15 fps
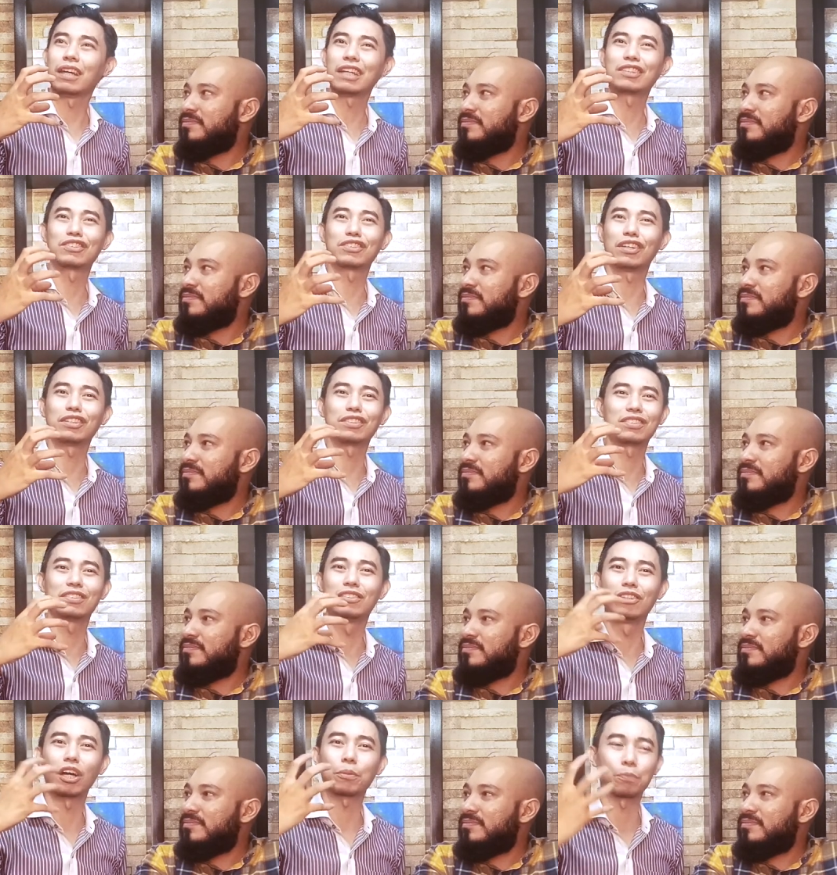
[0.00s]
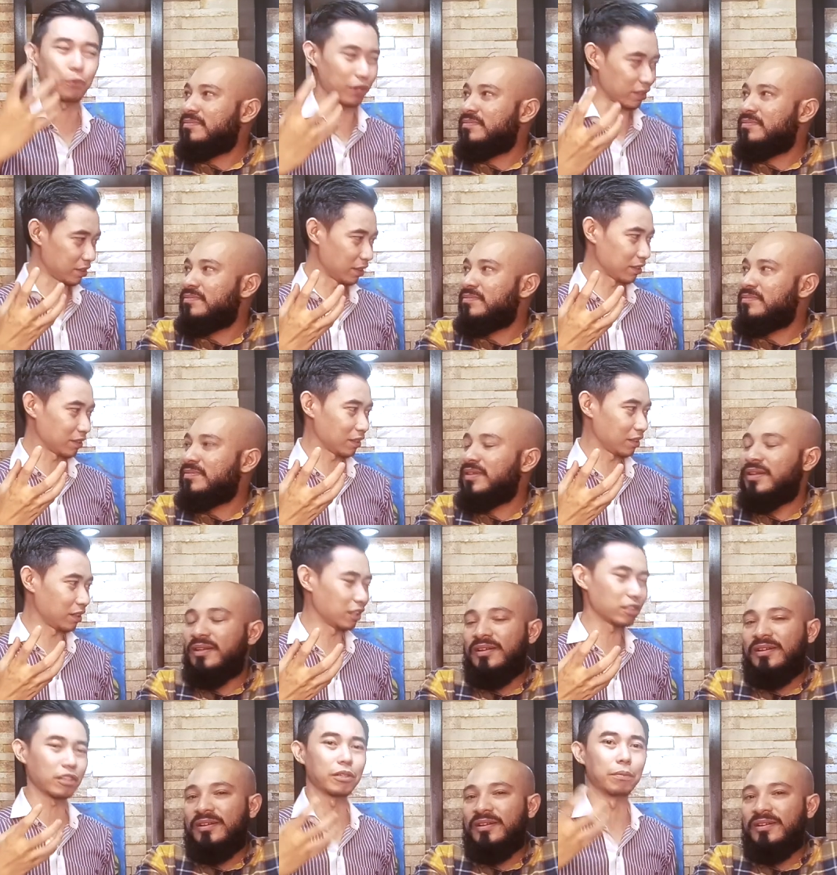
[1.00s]
Speaker 1: it's it's not present
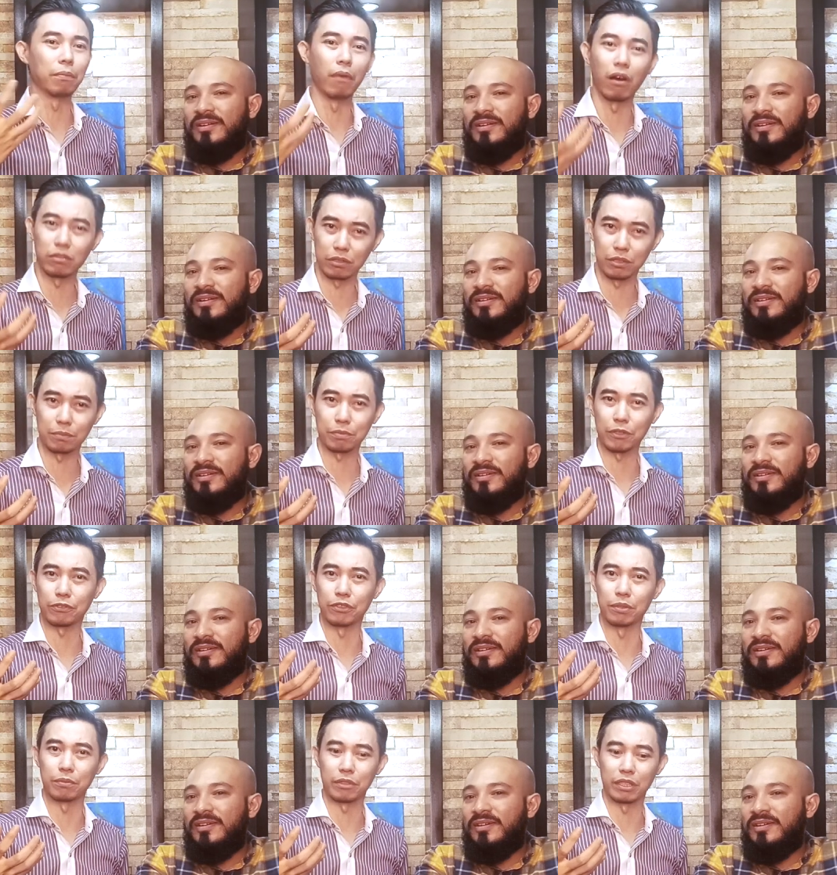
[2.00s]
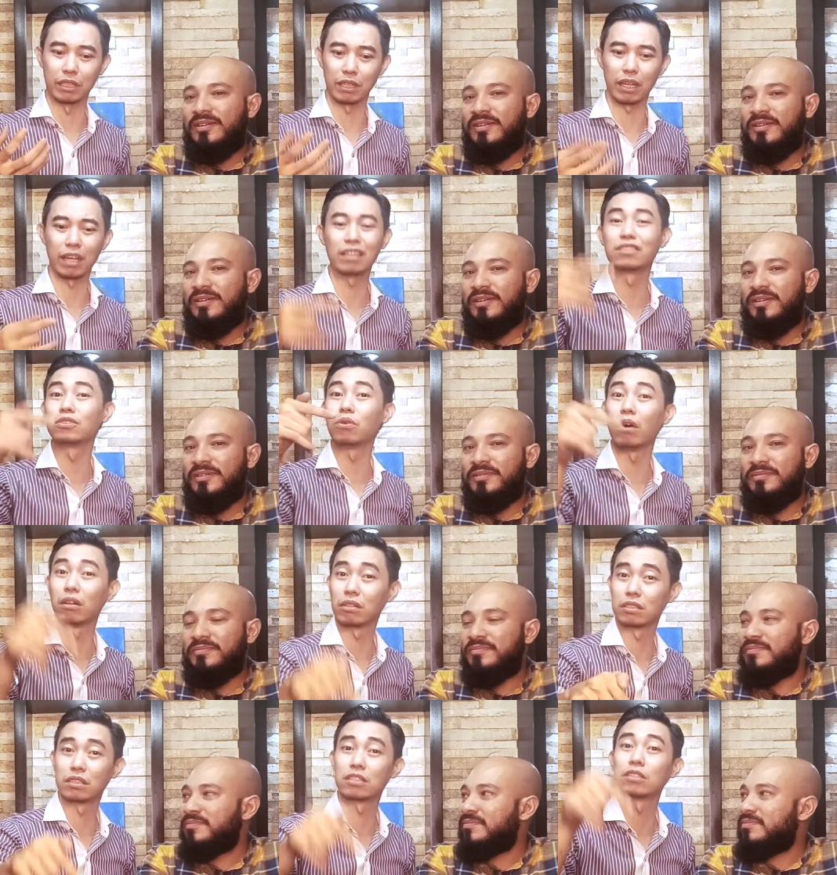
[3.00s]
in our modern perfumery and
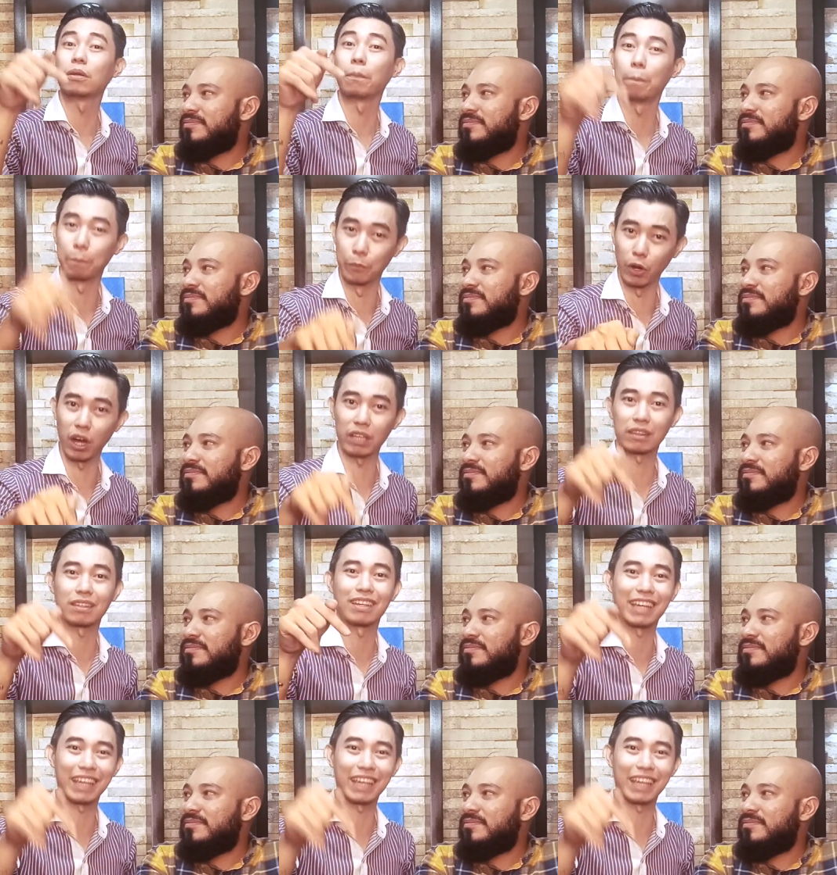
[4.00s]
zoologists brought